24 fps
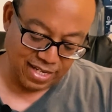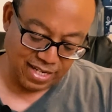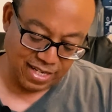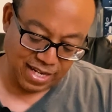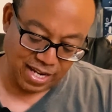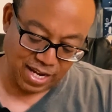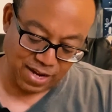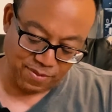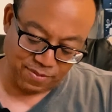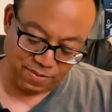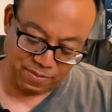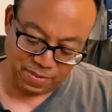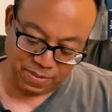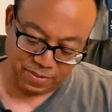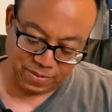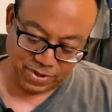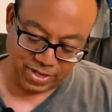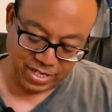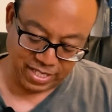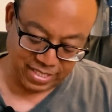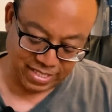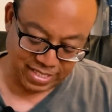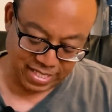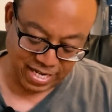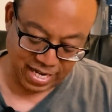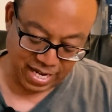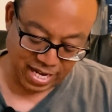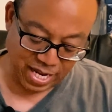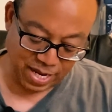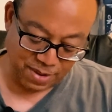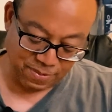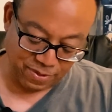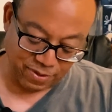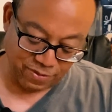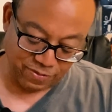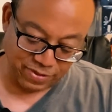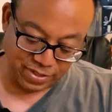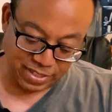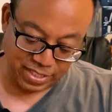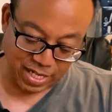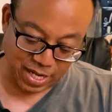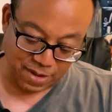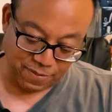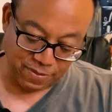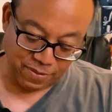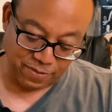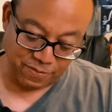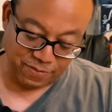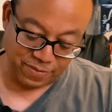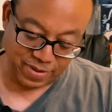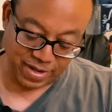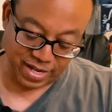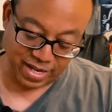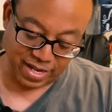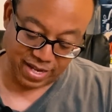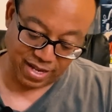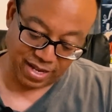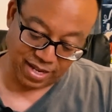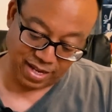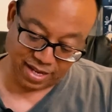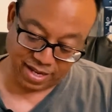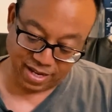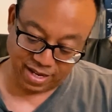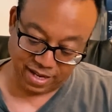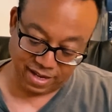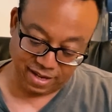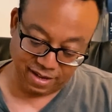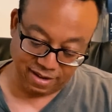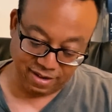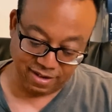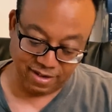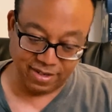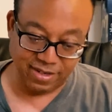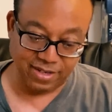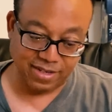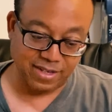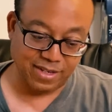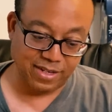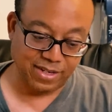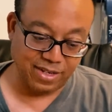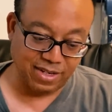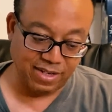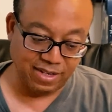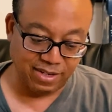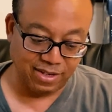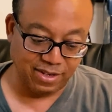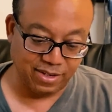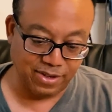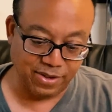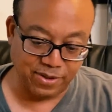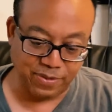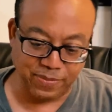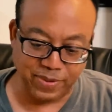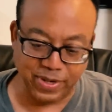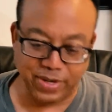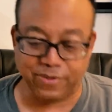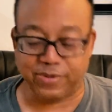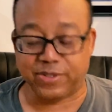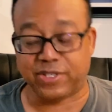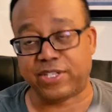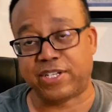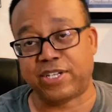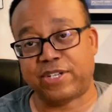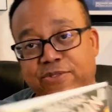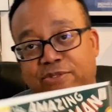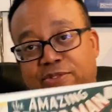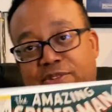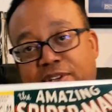Can't remember his name off the top of my head. But it was a good